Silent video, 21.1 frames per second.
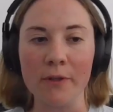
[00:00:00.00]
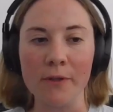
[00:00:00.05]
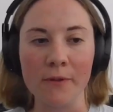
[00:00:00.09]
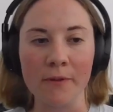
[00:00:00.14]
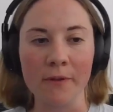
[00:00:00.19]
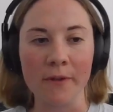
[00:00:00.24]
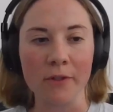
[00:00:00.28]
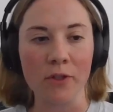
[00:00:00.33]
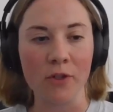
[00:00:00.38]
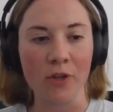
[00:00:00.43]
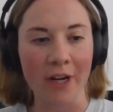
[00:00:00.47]

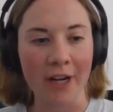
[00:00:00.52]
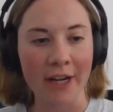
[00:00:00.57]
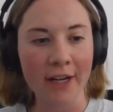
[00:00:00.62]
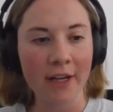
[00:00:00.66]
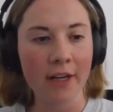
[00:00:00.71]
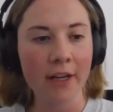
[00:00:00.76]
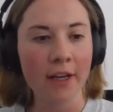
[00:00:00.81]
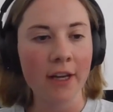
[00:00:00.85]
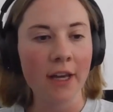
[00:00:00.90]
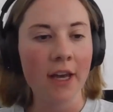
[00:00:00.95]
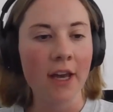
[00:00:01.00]
useful
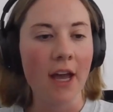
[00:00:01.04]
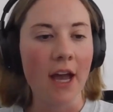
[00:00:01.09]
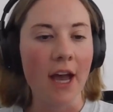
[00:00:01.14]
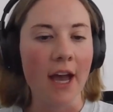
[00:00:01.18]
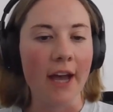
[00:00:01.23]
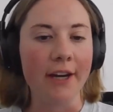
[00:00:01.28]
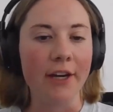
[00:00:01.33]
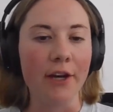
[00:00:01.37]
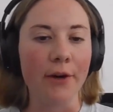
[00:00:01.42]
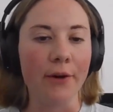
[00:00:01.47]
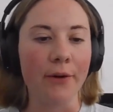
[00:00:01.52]
trick. I
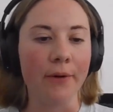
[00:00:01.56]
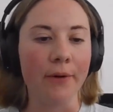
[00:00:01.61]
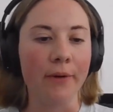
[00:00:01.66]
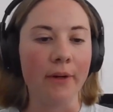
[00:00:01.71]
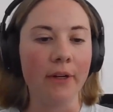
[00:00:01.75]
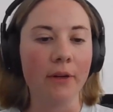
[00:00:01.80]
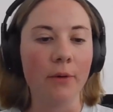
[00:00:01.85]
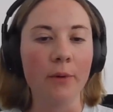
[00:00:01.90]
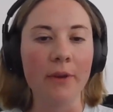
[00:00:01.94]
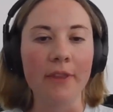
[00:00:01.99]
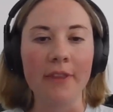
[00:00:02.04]
know
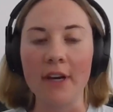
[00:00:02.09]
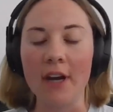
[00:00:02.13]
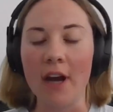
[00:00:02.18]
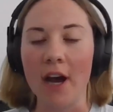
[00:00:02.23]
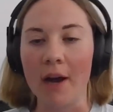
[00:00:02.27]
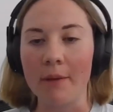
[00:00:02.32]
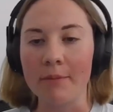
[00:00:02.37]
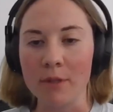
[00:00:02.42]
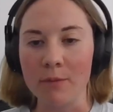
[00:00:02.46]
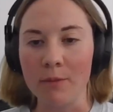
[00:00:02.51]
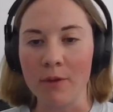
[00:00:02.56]
within
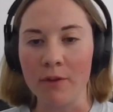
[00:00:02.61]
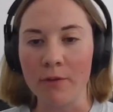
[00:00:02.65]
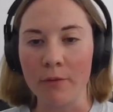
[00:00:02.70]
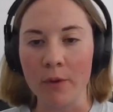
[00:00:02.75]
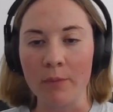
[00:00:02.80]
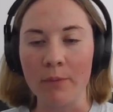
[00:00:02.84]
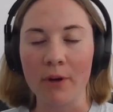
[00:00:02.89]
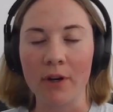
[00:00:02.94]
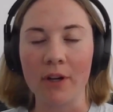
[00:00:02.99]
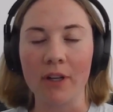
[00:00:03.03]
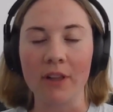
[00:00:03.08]
Optimove, we
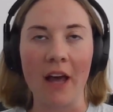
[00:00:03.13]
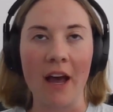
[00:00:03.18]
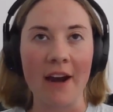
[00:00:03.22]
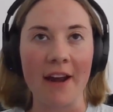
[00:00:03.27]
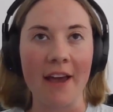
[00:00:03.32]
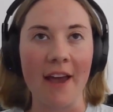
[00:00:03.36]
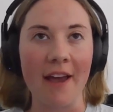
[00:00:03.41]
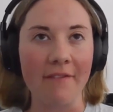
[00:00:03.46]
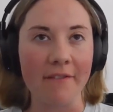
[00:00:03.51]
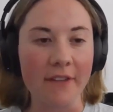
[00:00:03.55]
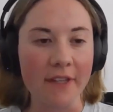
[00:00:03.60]
put a lot of
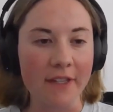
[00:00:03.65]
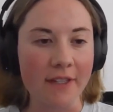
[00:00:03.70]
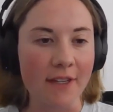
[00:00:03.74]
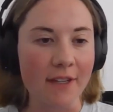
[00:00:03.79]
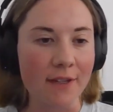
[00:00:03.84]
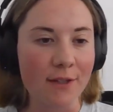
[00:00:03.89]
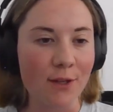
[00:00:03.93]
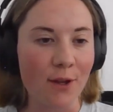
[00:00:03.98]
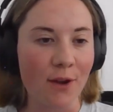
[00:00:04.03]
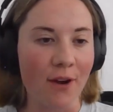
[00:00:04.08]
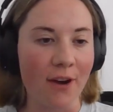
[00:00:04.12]

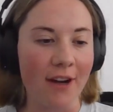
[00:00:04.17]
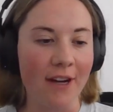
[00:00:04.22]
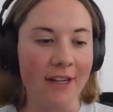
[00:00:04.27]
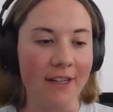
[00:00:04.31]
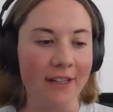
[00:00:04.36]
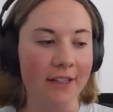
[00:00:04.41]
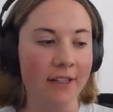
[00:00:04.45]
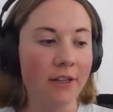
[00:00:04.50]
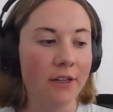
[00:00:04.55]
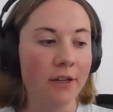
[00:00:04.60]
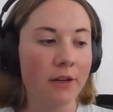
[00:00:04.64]
emphasis on
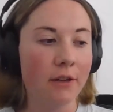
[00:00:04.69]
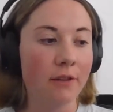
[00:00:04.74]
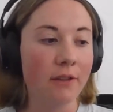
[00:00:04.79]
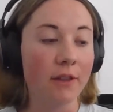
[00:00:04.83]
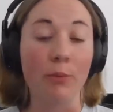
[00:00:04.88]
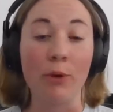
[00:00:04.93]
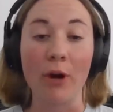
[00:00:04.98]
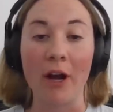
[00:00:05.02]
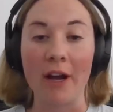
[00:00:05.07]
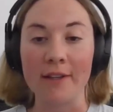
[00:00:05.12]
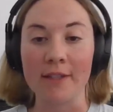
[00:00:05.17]
the
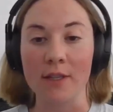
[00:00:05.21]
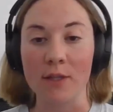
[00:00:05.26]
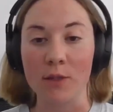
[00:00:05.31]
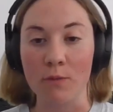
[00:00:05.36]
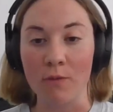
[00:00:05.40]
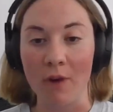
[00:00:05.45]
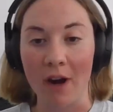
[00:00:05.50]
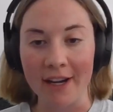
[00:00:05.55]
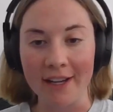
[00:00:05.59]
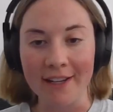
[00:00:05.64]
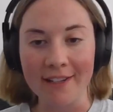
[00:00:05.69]
process
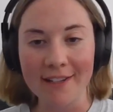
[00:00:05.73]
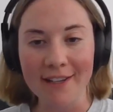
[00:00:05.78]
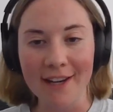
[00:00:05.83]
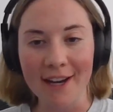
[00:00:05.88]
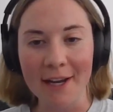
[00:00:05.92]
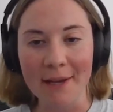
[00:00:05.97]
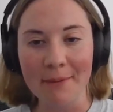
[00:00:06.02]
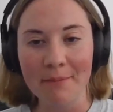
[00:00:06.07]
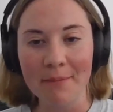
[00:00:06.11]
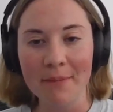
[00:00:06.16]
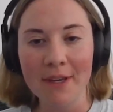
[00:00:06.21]
running
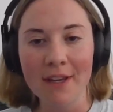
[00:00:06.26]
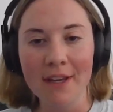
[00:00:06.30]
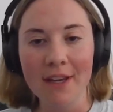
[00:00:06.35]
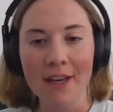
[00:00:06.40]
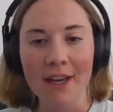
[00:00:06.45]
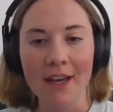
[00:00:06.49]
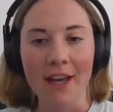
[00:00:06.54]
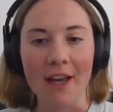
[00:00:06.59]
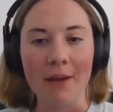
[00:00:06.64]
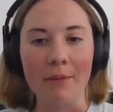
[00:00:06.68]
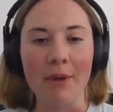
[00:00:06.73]
time,
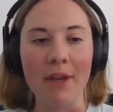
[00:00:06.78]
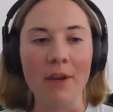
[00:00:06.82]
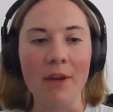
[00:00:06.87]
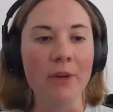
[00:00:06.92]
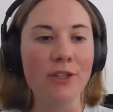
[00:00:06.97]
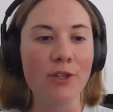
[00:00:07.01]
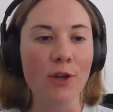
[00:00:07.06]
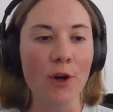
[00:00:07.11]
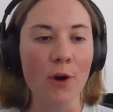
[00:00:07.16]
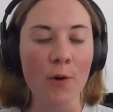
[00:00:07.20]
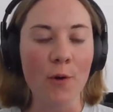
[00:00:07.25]
and we
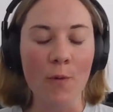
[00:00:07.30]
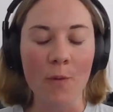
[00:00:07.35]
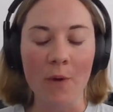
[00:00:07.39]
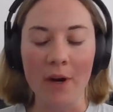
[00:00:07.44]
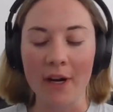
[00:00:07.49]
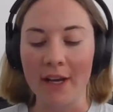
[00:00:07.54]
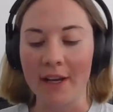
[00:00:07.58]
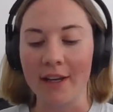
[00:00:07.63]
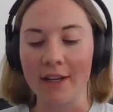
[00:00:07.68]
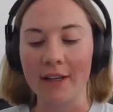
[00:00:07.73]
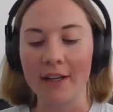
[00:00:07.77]
don't want
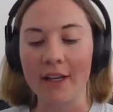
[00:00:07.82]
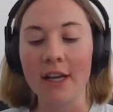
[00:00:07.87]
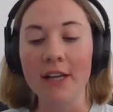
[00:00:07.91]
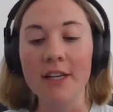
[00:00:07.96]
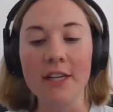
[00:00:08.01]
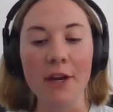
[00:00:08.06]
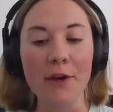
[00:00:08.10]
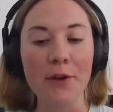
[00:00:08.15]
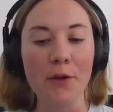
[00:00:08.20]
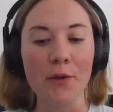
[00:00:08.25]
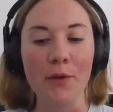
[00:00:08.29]
to
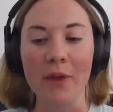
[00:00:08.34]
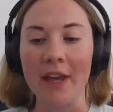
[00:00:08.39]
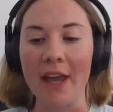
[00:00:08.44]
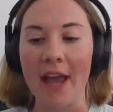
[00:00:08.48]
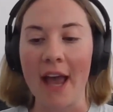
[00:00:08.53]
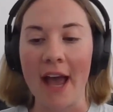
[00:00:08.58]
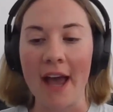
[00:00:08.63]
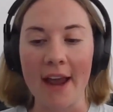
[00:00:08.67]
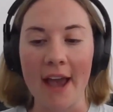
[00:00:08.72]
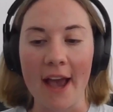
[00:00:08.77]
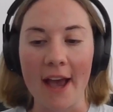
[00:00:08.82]
continually
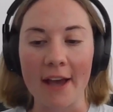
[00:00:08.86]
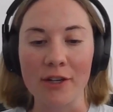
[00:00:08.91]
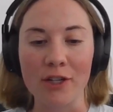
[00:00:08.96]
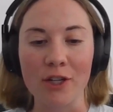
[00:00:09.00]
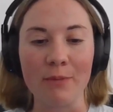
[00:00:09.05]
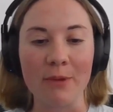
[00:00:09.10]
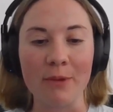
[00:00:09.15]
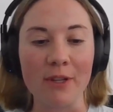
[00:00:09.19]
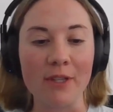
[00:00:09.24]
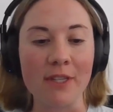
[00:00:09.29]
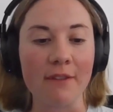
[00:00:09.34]
add
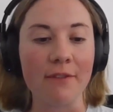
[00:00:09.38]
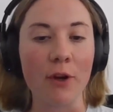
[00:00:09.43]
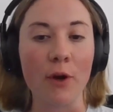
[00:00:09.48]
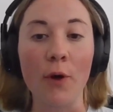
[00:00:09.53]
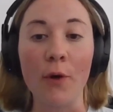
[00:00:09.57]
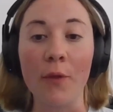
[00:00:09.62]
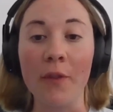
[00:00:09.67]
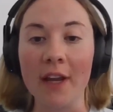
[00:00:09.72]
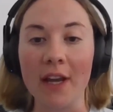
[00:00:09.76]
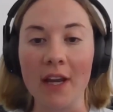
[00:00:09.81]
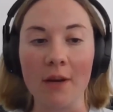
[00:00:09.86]
attributes if they're
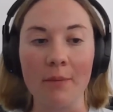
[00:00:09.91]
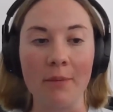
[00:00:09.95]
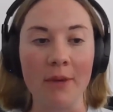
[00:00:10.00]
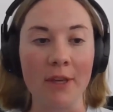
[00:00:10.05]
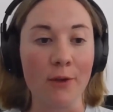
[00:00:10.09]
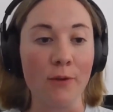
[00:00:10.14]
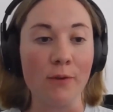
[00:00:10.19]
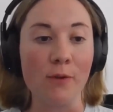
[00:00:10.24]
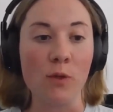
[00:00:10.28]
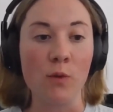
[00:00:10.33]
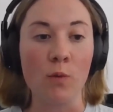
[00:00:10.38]
only going to be
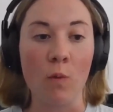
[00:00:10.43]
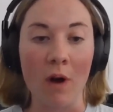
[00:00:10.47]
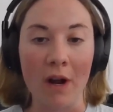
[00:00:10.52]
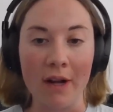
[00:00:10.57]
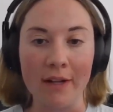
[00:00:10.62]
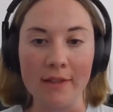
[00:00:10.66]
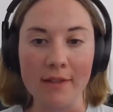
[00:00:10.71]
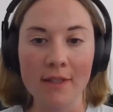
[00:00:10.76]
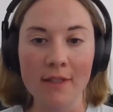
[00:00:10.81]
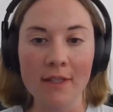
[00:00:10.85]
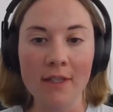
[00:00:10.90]
used
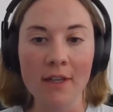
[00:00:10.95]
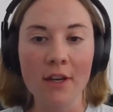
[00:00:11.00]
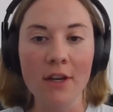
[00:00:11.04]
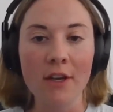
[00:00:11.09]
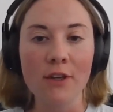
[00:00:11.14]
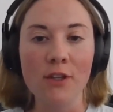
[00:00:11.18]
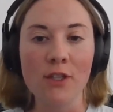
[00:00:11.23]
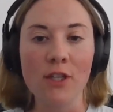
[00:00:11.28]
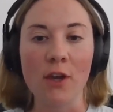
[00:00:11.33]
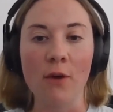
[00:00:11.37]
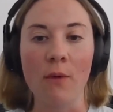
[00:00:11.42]
once.
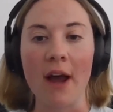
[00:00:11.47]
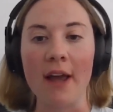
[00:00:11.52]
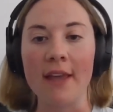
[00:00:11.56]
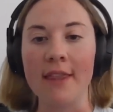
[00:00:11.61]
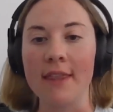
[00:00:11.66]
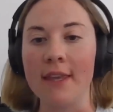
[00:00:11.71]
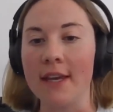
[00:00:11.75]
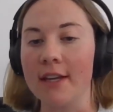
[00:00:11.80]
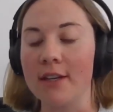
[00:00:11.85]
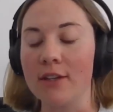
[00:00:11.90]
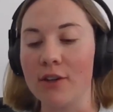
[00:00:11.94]
So I
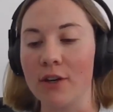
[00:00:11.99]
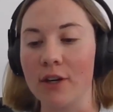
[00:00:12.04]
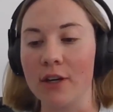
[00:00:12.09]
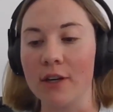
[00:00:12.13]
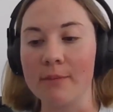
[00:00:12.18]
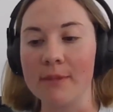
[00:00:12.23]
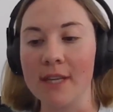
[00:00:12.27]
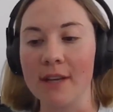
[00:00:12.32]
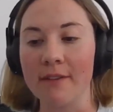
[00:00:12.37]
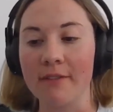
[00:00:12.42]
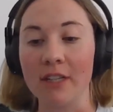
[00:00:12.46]
think in
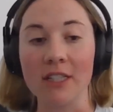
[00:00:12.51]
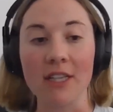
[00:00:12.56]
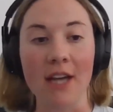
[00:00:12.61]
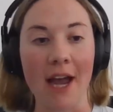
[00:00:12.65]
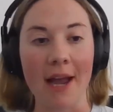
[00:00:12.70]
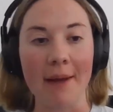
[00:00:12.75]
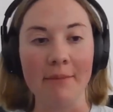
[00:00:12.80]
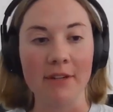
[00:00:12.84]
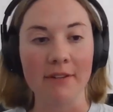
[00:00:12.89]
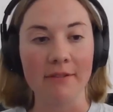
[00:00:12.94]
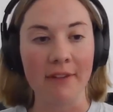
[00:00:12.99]
terms of a
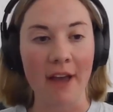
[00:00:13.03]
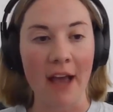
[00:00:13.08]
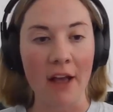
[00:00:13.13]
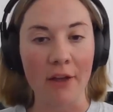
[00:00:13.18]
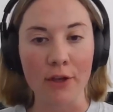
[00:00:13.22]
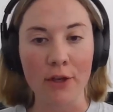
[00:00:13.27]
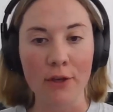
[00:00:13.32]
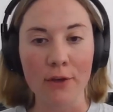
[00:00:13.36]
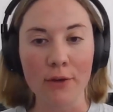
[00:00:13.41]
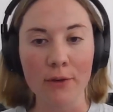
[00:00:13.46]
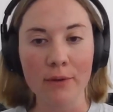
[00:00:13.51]
time to
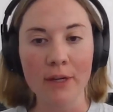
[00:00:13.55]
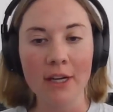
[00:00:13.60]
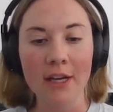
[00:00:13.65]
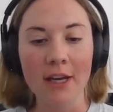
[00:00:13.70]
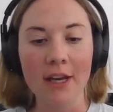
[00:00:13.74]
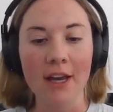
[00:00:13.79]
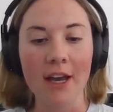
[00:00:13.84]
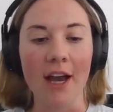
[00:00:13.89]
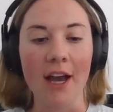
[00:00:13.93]
value,